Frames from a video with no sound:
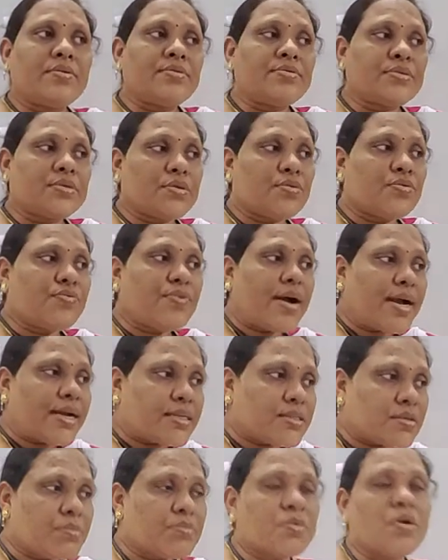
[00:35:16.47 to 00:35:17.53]
So why
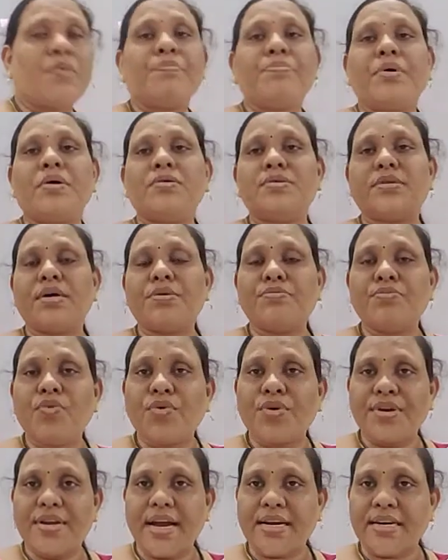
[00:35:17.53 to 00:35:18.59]
some compounds are more
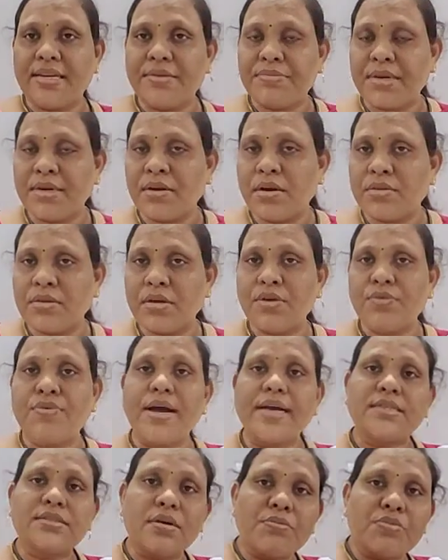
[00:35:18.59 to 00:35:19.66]
reactive than other,
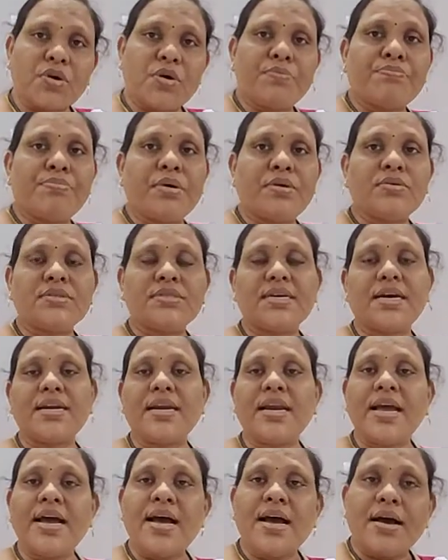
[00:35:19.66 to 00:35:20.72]
why some compounds are
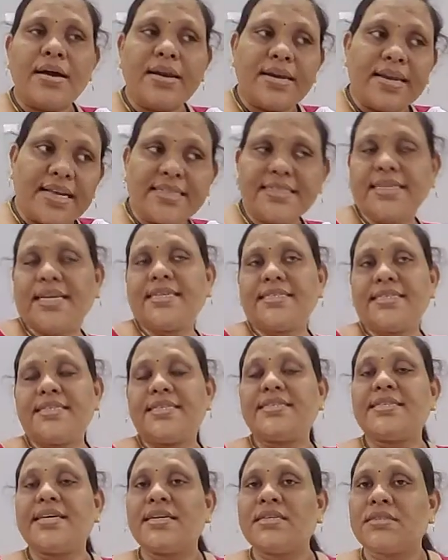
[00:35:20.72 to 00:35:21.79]
less
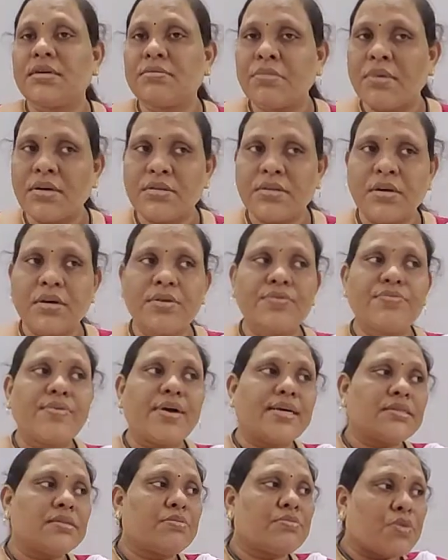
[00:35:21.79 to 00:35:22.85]
acidic than some other, why
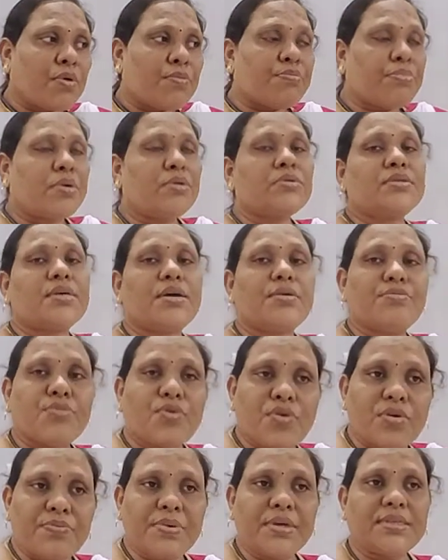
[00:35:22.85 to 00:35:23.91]
some compounds are
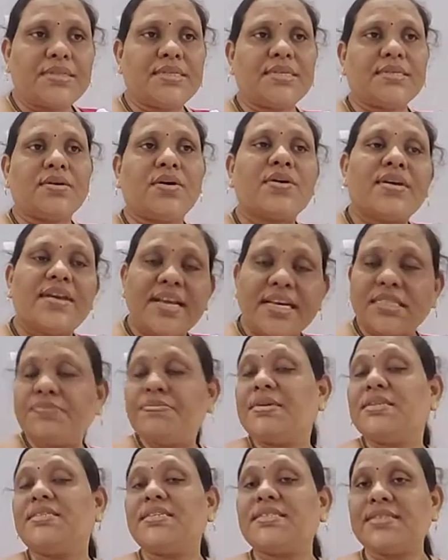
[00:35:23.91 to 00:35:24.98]
more basic or less
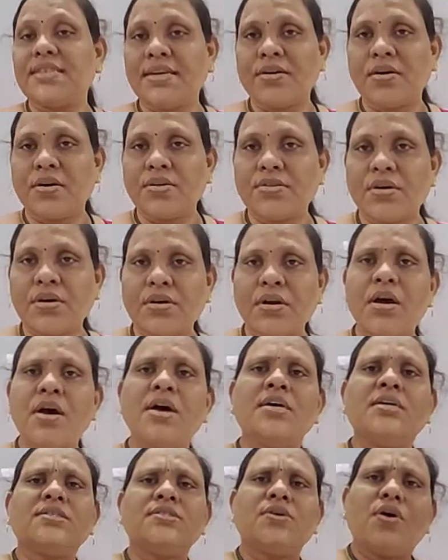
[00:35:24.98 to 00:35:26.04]
basic than other.
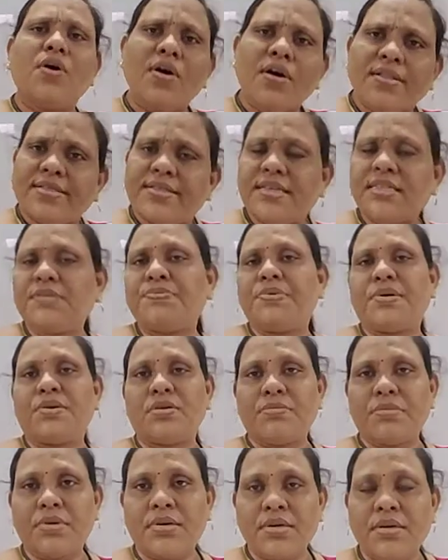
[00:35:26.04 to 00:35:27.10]
So all these
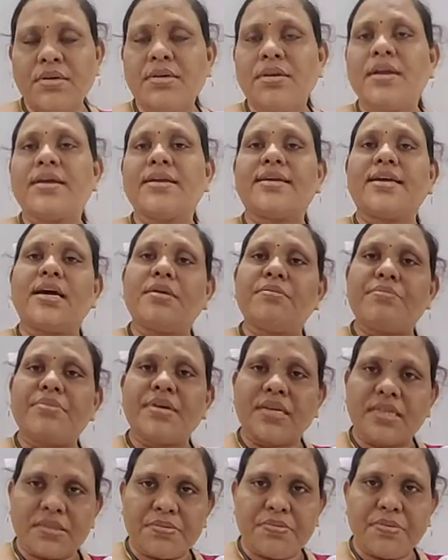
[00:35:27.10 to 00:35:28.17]
phenomenon can be
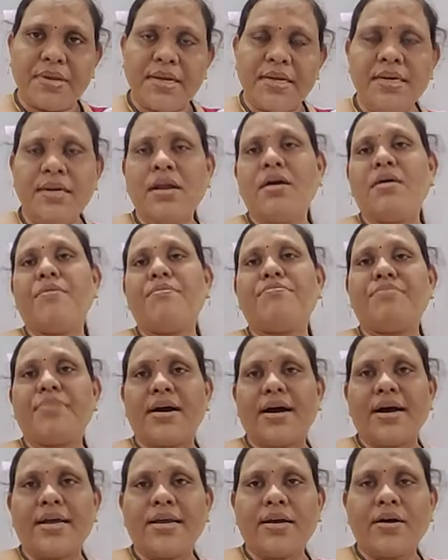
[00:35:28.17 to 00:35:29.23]
explained
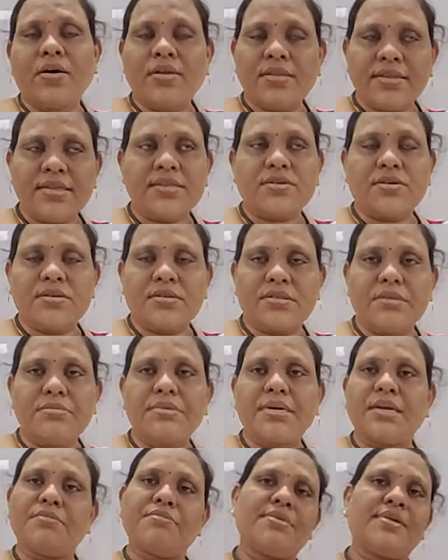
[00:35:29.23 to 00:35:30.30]
by, all these concepts
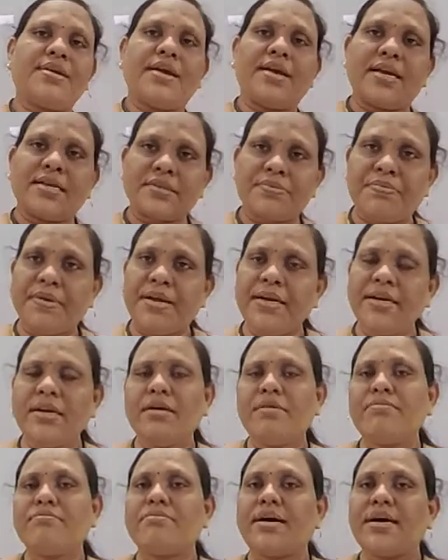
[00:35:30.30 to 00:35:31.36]
can be
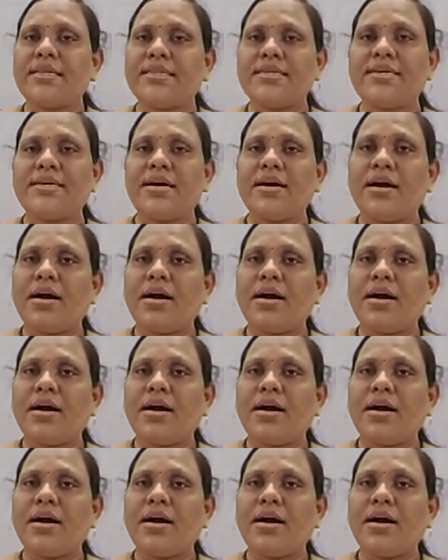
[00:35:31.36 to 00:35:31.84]
explained by the